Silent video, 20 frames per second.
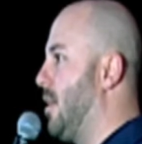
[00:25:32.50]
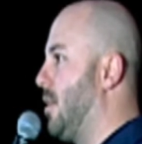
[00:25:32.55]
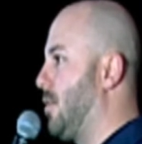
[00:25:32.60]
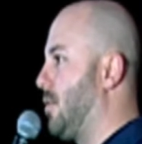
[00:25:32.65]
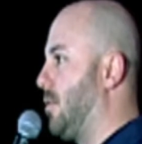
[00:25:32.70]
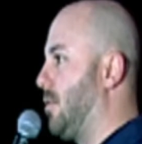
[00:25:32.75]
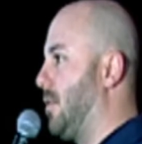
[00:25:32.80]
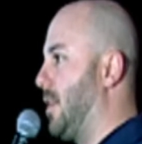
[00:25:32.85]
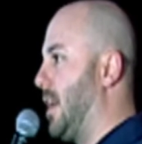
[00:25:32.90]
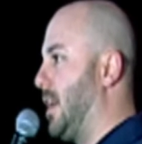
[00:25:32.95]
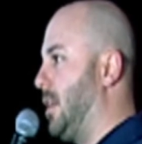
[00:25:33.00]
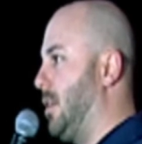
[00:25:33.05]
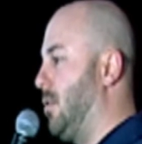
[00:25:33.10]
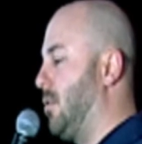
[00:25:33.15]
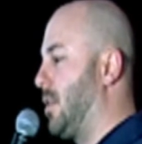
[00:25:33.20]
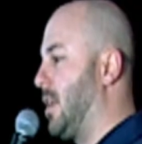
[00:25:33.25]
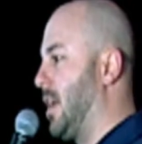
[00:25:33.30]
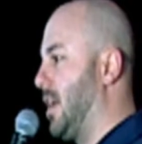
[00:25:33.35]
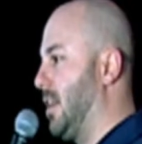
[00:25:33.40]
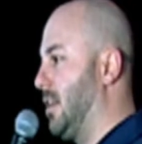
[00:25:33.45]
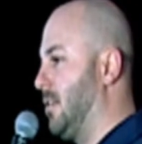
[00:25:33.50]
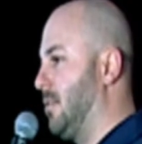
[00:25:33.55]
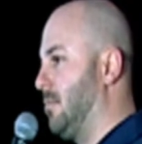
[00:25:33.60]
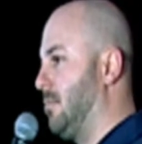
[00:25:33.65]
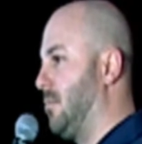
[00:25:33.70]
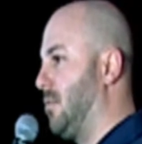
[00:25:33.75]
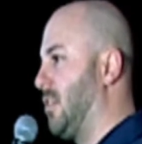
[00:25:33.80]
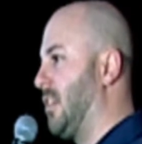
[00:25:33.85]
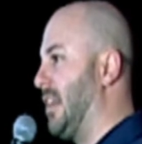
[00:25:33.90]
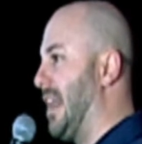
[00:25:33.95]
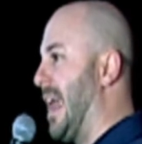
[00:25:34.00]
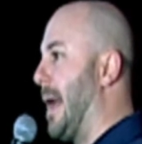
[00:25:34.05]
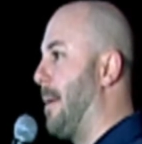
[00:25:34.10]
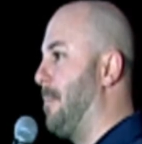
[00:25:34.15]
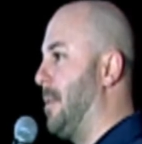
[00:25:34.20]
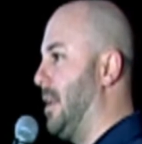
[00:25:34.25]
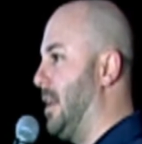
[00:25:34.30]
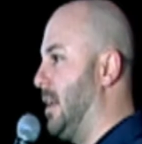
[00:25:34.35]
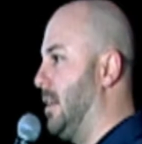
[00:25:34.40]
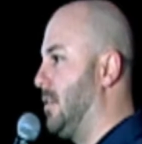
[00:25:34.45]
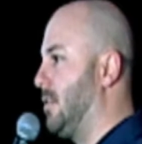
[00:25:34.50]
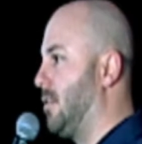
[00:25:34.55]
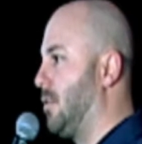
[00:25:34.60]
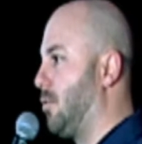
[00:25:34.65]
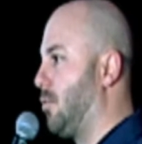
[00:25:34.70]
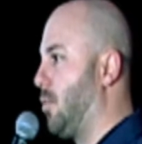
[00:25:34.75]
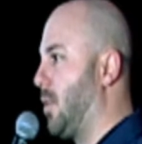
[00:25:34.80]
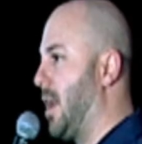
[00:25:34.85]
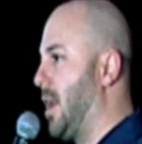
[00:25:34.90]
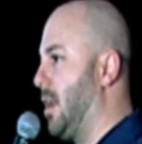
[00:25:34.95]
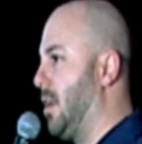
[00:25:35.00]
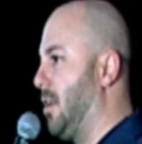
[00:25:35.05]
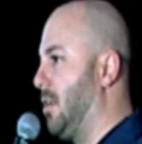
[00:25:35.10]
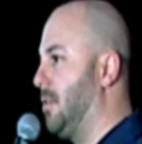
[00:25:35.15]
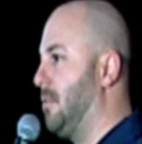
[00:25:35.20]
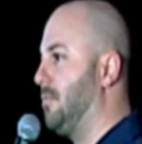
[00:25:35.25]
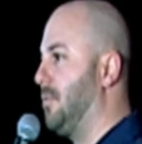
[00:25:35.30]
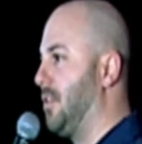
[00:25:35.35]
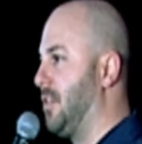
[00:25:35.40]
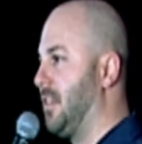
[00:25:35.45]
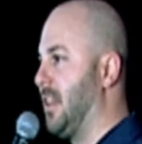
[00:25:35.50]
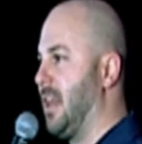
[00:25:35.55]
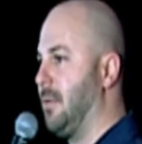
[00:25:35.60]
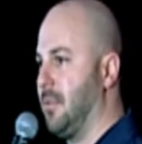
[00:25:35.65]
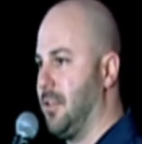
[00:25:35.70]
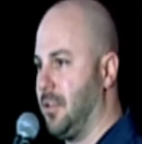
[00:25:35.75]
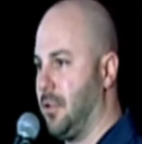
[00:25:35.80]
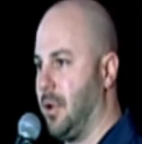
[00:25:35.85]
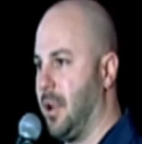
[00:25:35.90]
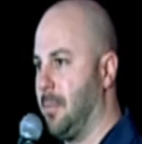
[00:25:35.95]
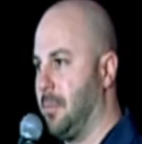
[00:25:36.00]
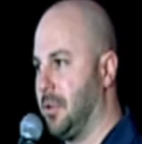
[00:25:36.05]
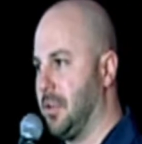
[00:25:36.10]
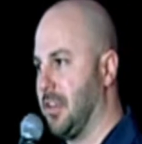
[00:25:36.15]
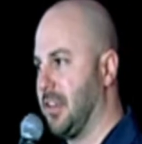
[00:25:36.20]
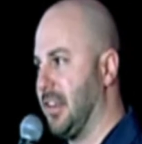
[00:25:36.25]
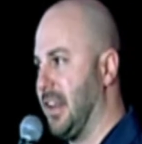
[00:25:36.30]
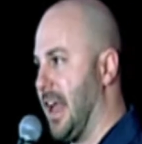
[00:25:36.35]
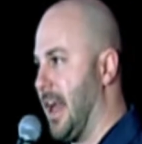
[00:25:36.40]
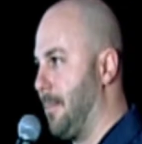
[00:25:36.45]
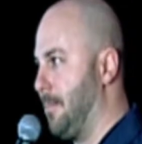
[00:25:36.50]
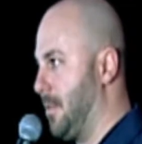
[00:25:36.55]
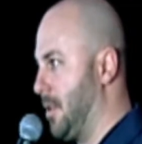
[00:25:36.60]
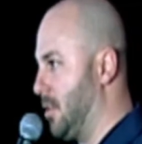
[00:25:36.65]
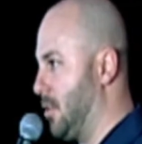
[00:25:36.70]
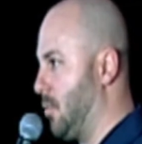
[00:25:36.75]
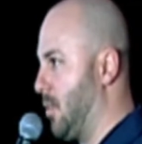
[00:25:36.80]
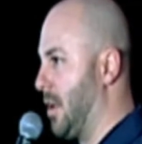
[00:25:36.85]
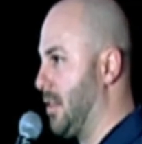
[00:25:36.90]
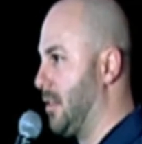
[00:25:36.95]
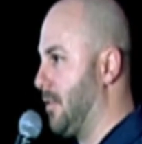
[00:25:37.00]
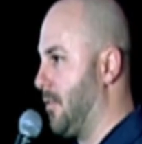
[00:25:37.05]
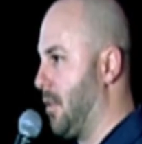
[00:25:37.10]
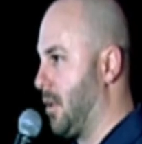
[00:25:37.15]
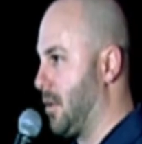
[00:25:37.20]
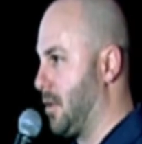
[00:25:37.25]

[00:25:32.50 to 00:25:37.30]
so that you can snap it into the rail the same as you're able to snap in the rest of our